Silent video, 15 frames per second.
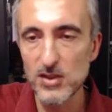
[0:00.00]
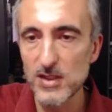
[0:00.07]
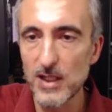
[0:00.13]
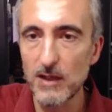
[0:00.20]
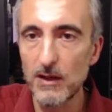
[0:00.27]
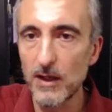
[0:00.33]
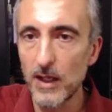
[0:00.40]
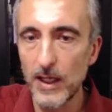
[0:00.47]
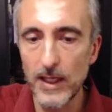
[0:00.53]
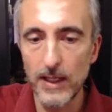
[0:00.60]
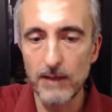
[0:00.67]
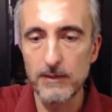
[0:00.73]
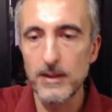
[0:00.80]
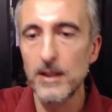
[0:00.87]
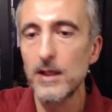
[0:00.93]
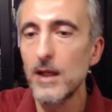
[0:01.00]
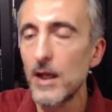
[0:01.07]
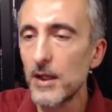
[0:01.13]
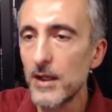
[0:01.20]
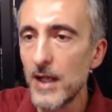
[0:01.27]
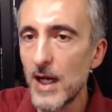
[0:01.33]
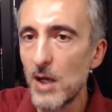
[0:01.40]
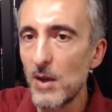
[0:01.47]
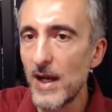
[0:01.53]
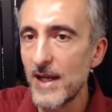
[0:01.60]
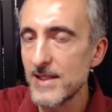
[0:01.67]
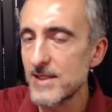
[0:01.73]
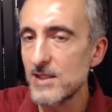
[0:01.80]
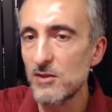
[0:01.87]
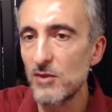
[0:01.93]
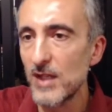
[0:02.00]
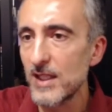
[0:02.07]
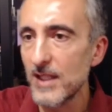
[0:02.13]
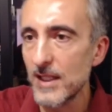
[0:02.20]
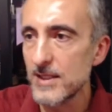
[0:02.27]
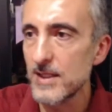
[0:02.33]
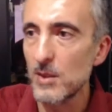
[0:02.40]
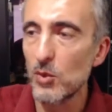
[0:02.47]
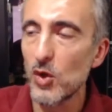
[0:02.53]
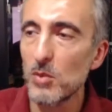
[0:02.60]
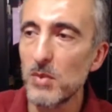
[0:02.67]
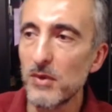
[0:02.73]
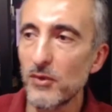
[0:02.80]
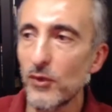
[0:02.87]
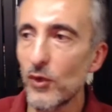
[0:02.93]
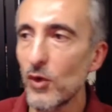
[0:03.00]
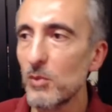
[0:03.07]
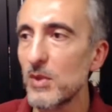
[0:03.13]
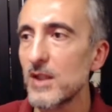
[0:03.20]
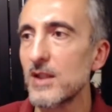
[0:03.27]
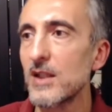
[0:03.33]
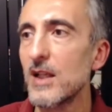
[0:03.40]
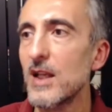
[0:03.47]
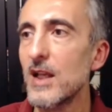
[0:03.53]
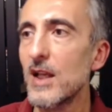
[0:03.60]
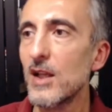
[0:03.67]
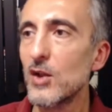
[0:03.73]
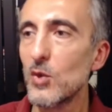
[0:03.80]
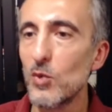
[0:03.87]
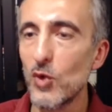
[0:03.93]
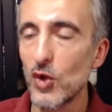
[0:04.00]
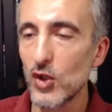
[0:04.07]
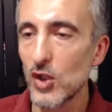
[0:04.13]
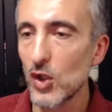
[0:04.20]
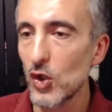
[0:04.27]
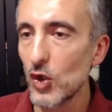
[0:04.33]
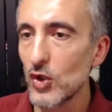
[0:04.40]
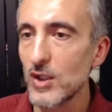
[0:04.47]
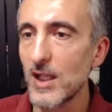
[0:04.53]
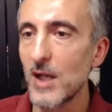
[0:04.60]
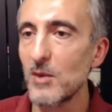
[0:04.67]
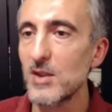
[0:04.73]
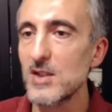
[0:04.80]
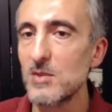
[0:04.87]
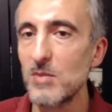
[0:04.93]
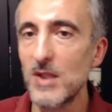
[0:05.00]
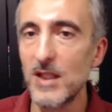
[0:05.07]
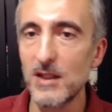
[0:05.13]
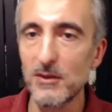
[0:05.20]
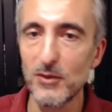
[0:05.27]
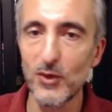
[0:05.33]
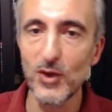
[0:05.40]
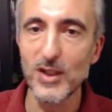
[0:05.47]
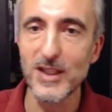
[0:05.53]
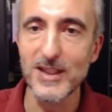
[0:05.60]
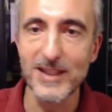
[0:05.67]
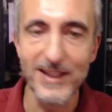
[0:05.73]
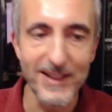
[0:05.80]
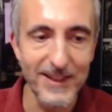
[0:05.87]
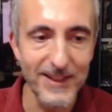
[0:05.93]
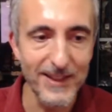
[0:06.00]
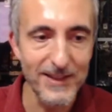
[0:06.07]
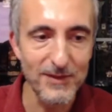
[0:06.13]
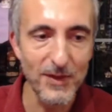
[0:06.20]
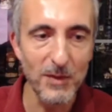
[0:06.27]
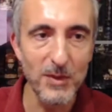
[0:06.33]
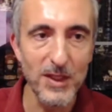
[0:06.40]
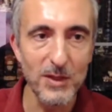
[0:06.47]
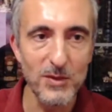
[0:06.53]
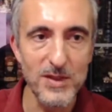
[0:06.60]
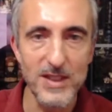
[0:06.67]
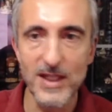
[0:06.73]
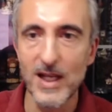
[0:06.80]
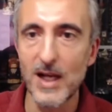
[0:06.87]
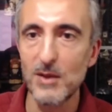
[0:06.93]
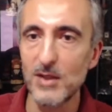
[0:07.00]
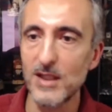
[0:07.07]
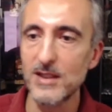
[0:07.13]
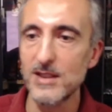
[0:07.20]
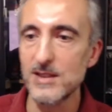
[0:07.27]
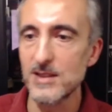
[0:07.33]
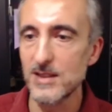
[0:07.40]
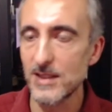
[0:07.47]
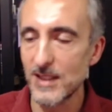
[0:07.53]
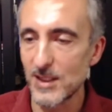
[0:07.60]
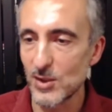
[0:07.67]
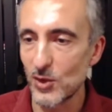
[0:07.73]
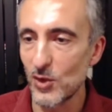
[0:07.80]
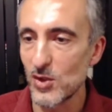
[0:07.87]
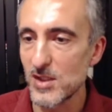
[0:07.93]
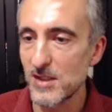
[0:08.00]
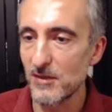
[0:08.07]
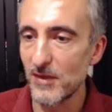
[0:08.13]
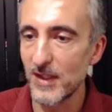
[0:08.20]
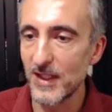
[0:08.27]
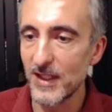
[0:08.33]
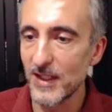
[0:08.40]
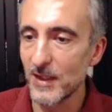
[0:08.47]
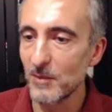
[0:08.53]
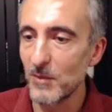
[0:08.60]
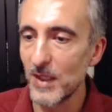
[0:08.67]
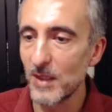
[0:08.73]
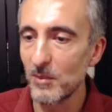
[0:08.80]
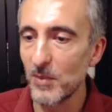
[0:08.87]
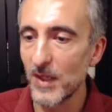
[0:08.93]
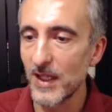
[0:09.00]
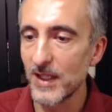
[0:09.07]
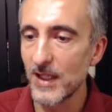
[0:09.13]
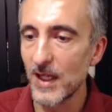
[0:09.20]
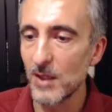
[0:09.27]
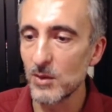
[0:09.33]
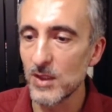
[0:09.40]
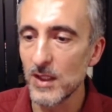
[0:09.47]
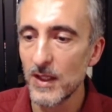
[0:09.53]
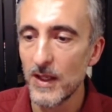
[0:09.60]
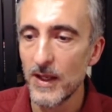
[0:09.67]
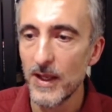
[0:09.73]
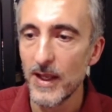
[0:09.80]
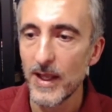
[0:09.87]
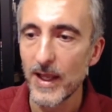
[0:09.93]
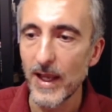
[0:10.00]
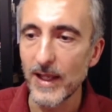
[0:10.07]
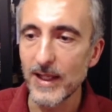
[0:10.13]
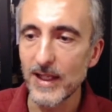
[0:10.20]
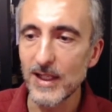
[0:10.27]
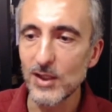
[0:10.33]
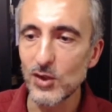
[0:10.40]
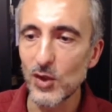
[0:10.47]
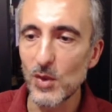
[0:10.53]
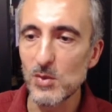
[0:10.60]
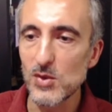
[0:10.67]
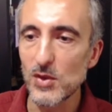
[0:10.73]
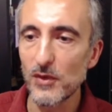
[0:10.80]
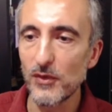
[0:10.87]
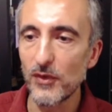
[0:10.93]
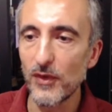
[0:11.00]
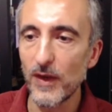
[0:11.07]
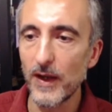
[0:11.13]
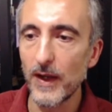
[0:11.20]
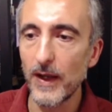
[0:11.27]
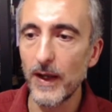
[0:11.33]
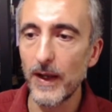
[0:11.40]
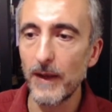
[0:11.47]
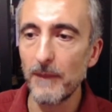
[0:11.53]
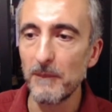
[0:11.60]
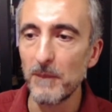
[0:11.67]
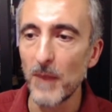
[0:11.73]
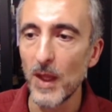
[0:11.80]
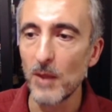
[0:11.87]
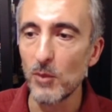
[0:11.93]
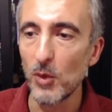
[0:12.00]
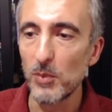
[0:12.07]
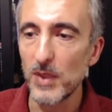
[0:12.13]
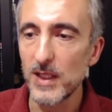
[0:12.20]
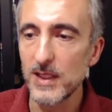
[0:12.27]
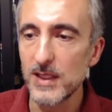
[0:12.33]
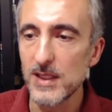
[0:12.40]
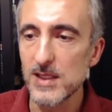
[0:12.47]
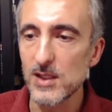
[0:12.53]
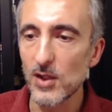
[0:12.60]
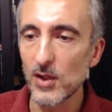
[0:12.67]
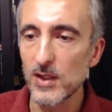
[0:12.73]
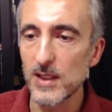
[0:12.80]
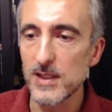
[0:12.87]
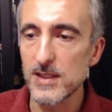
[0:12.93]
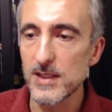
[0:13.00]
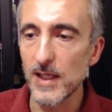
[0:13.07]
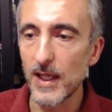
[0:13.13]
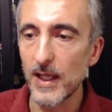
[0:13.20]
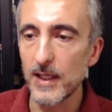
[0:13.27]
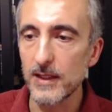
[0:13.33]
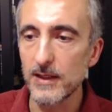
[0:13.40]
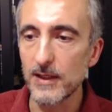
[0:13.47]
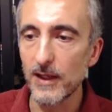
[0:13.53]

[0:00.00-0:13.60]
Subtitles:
are now as strict as they were before, but the word lockdown is being avoided. It's very interesting how that is discursively being played out. And then in terms of mobility studies and